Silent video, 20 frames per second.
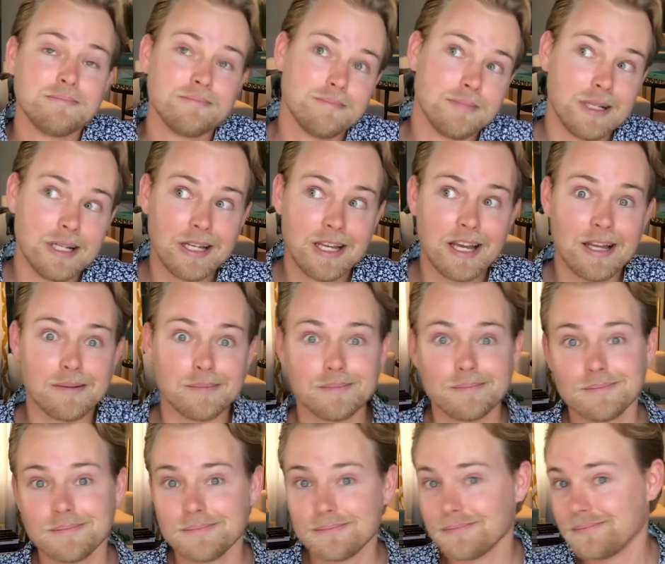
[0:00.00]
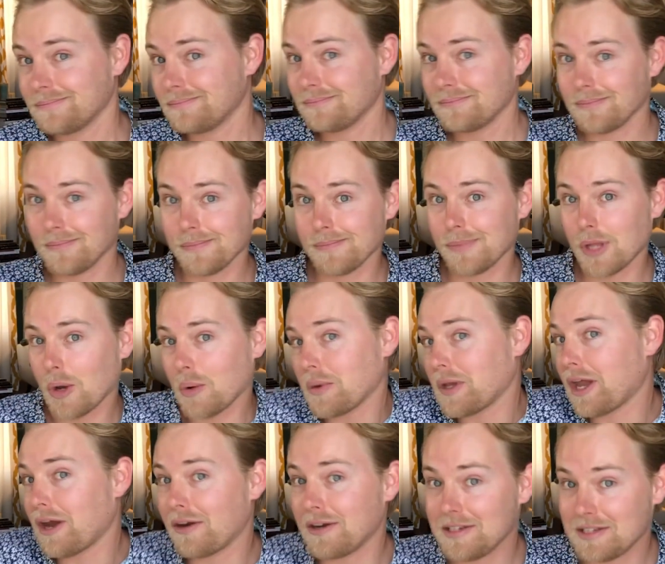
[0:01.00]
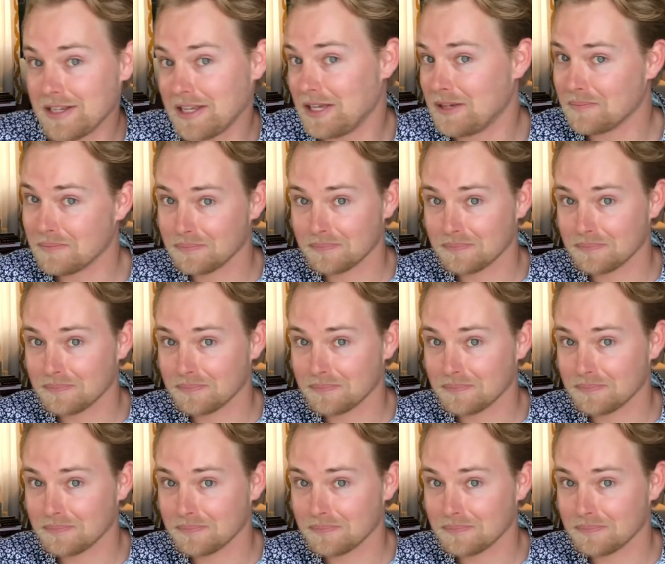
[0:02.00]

But again, no guarantee.